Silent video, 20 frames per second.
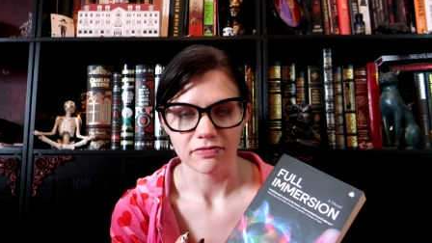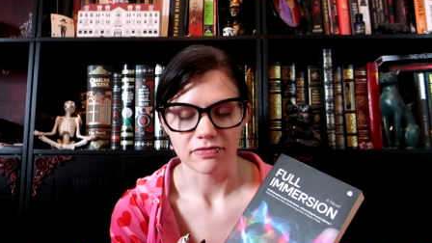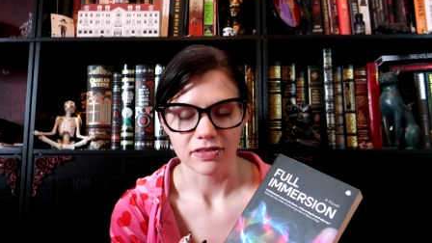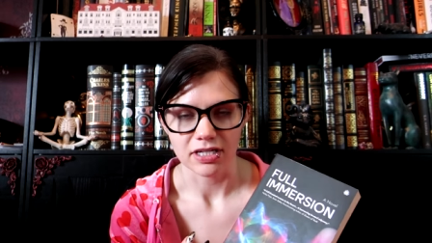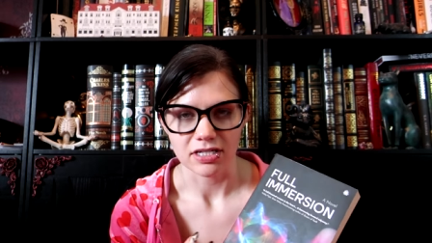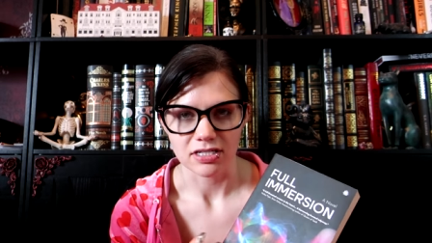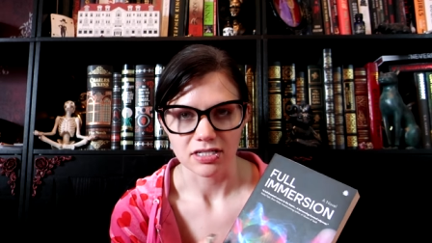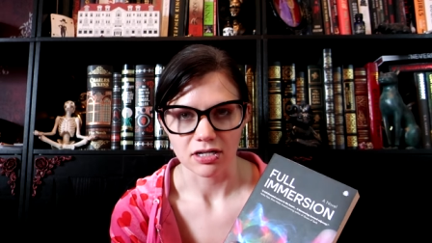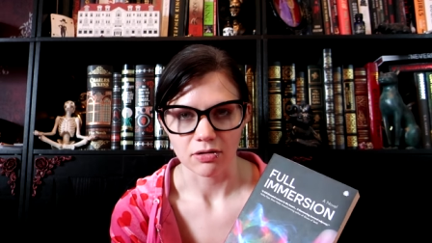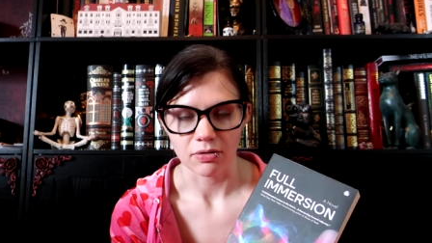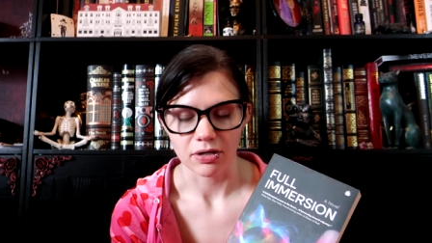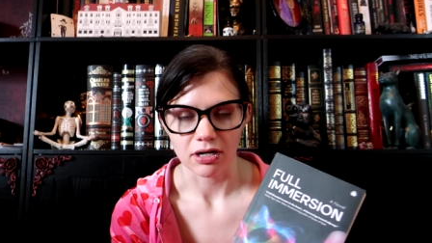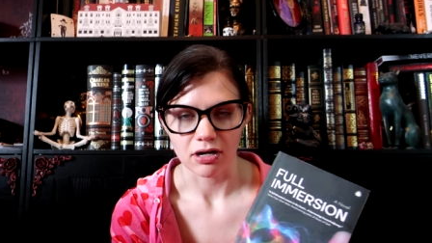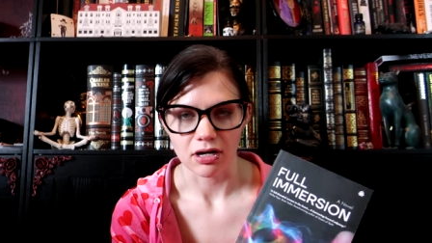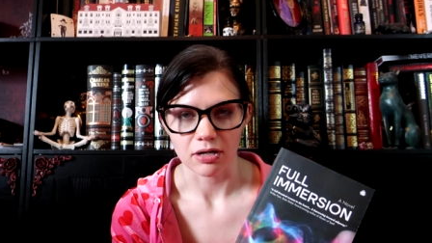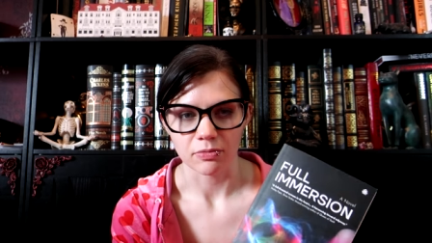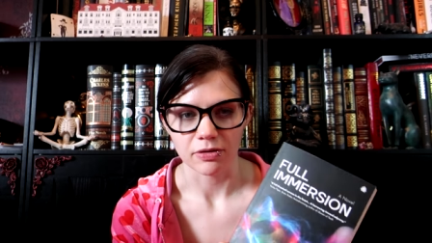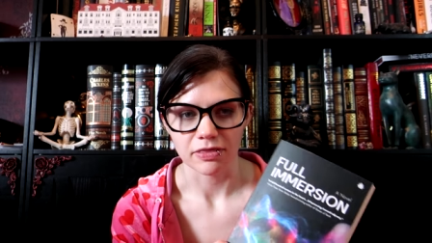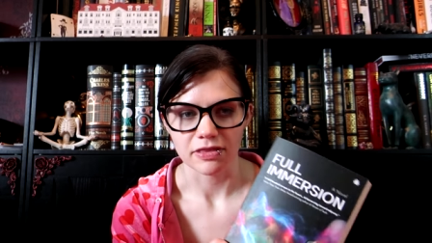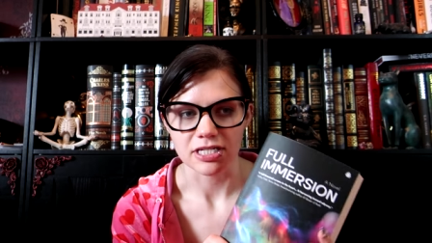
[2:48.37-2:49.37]
of things going
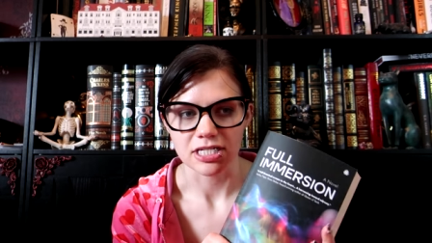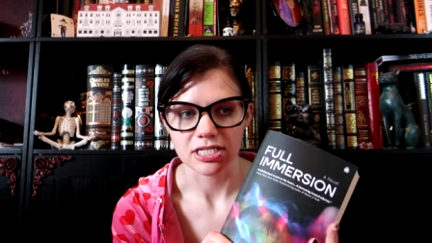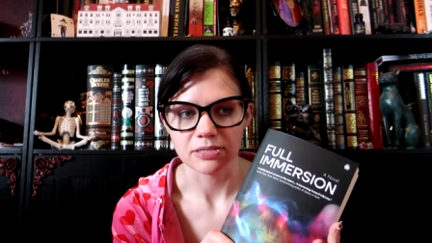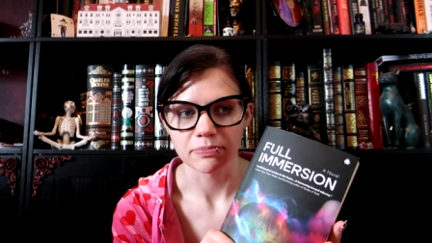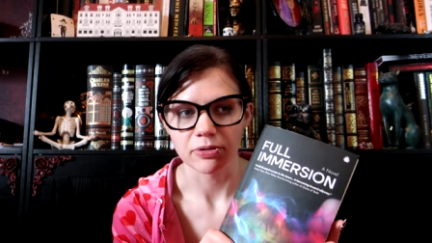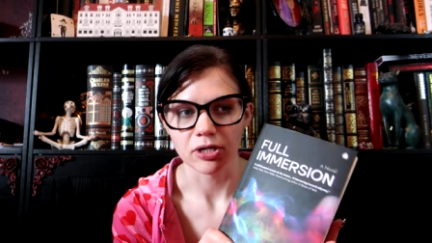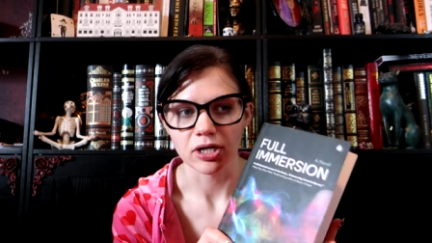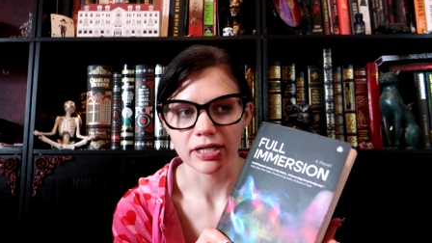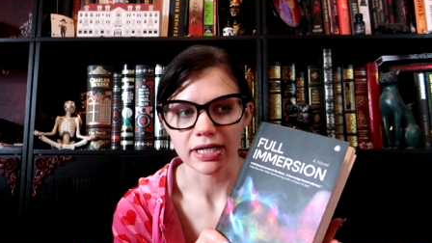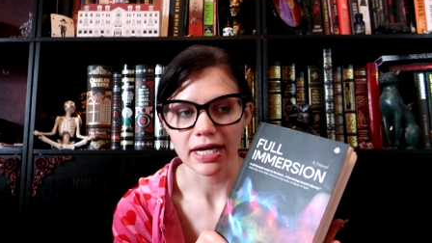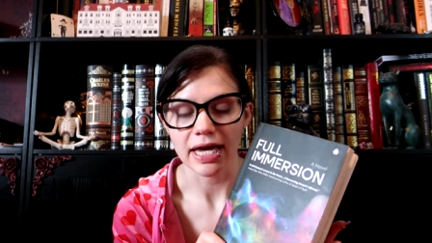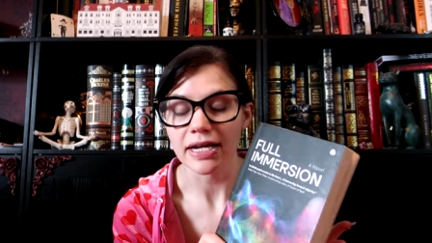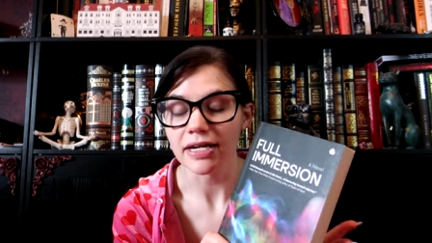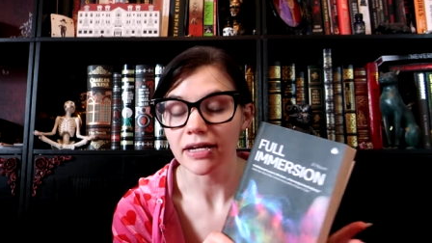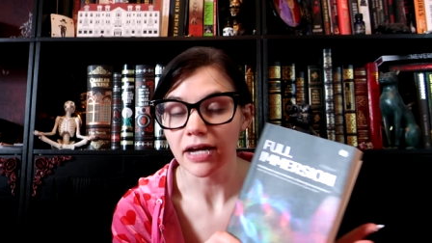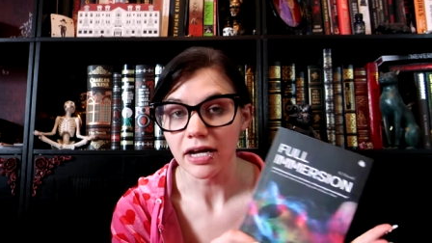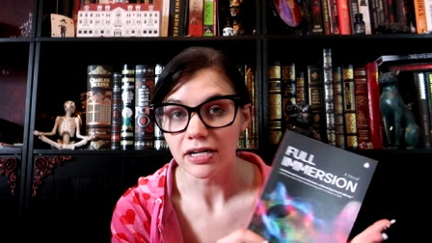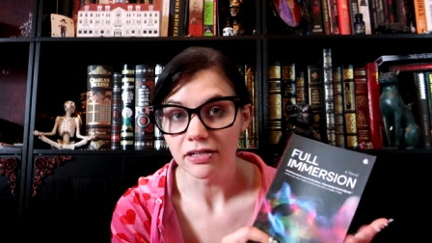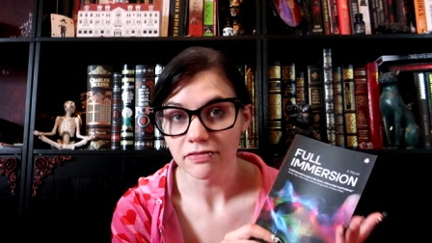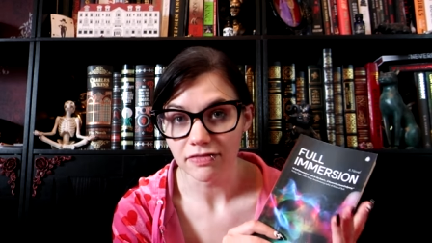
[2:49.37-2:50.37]
on with this book and
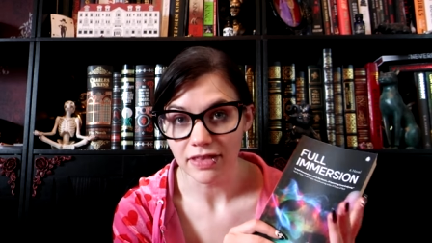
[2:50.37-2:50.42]
none